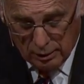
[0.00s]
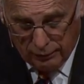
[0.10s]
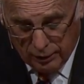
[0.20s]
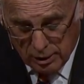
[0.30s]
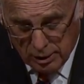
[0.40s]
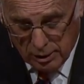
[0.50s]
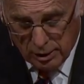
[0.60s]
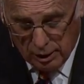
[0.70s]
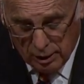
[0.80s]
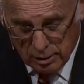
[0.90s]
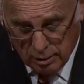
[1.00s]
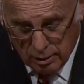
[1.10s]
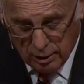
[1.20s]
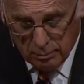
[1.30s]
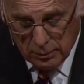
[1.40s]
Pharisees then
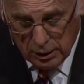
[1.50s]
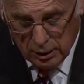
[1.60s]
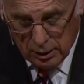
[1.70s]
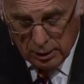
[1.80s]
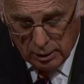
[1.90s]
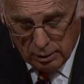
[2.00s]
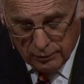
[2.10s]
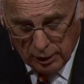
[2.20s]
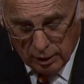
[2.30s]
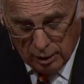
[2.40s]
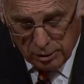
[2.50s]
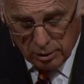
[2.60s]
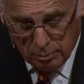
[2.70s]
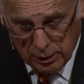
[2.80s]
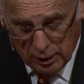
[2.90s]
answered them, You have not
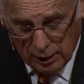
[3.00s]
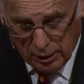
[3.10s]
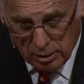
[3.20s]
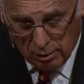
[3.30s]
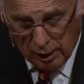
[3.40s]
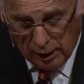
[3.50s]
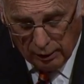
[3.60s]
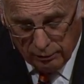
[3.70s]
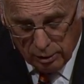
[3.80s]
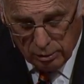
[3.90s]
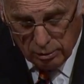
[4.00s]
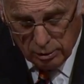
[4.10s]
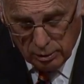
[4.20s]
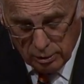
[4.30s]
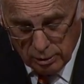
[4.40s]
also been led astray, have you?